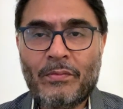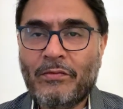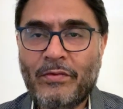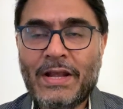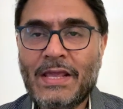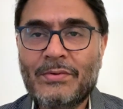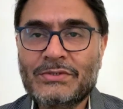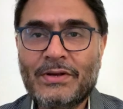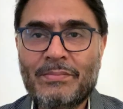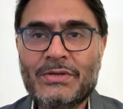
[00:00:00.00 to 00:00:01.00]
when he was
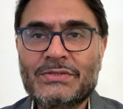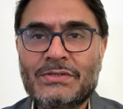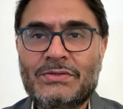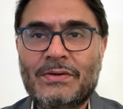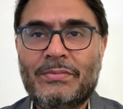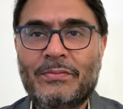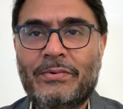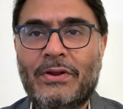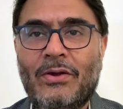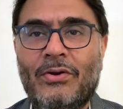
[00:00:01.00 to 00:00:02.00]
on a business trip to
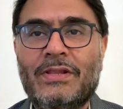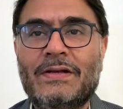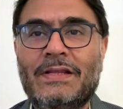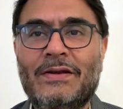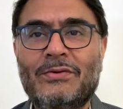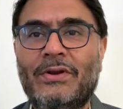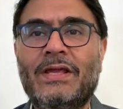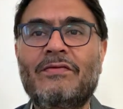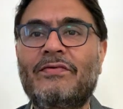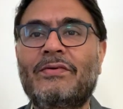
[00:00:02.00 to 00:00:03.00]
procure the tendu
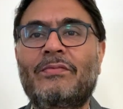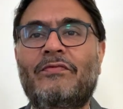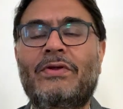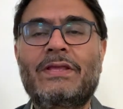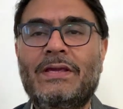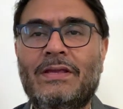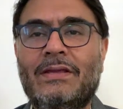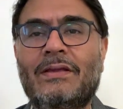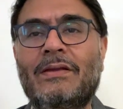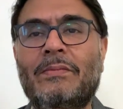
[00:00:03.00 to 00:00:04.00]
leaf for the
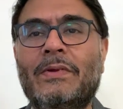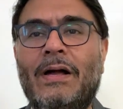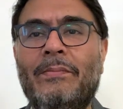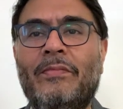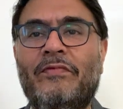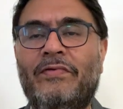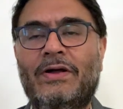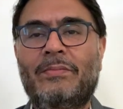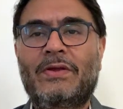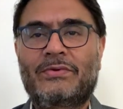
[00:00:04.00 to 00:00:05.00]

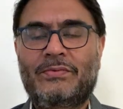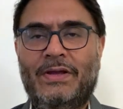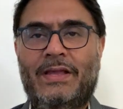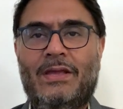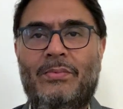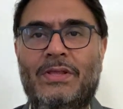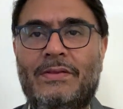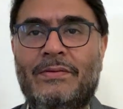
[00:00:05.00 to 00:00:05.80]
firm he was working with.